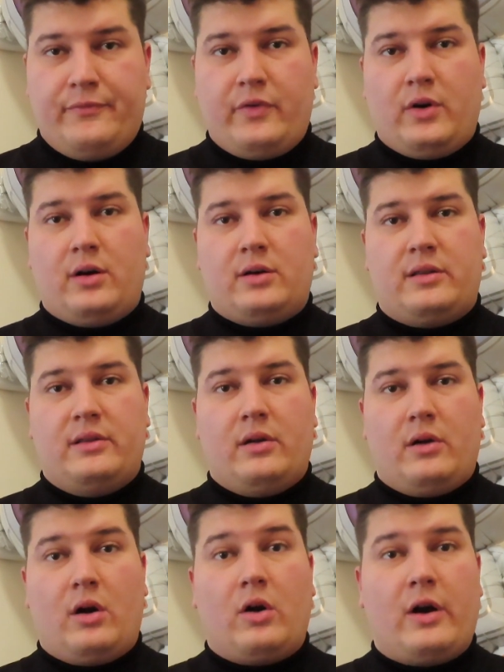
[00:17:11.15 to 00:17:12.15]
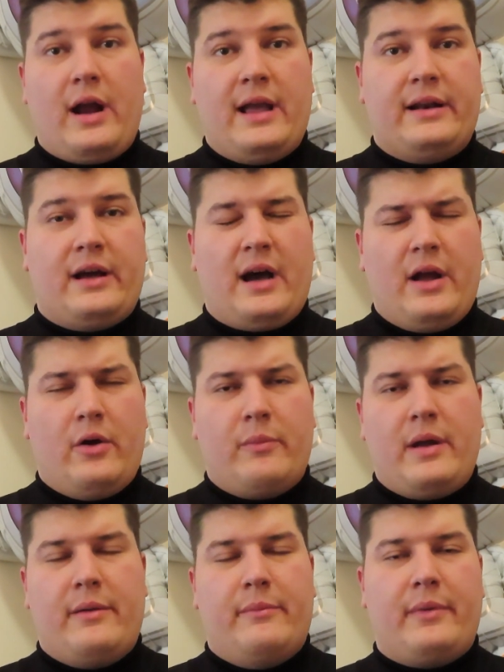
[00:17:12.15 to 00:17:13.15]
for her and I,
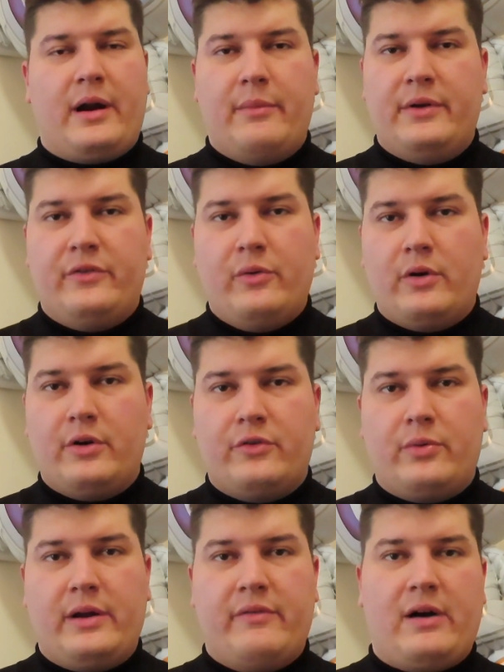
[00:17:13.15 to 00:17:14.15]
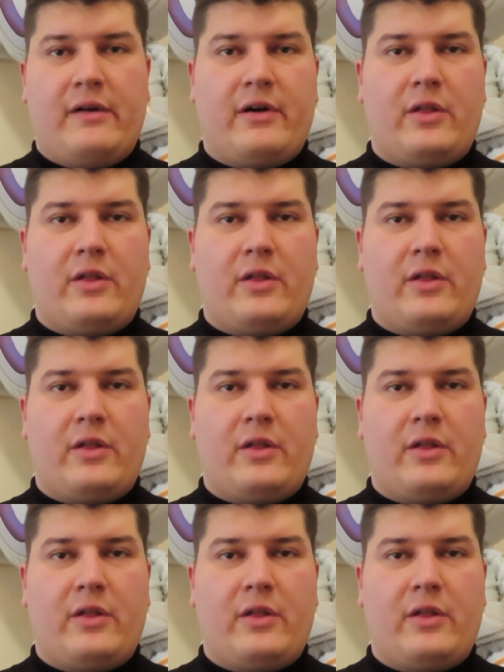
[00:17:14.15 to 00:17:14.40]
or it might have been $225.